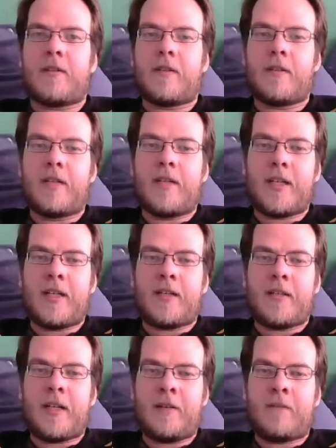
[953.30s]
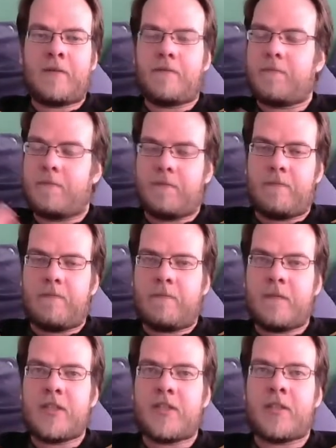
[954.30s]
I've
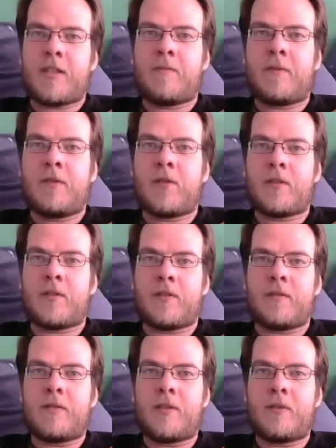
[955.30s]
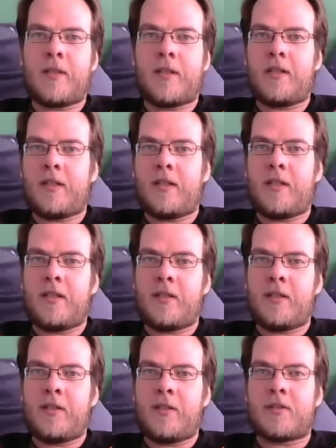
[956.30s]
mentioned him before, doing the
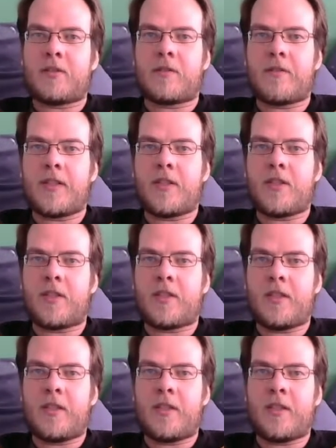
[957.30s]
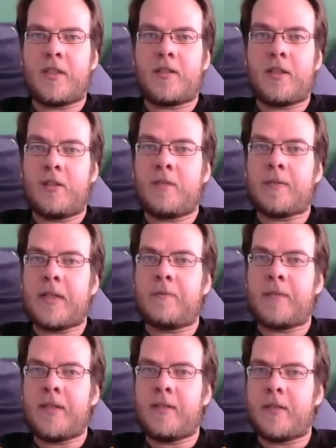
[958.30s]
Yuri's Revenge co-op
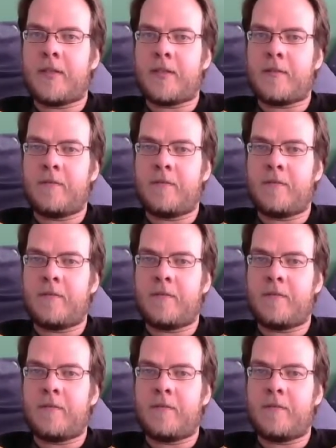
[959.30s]
campaign with him,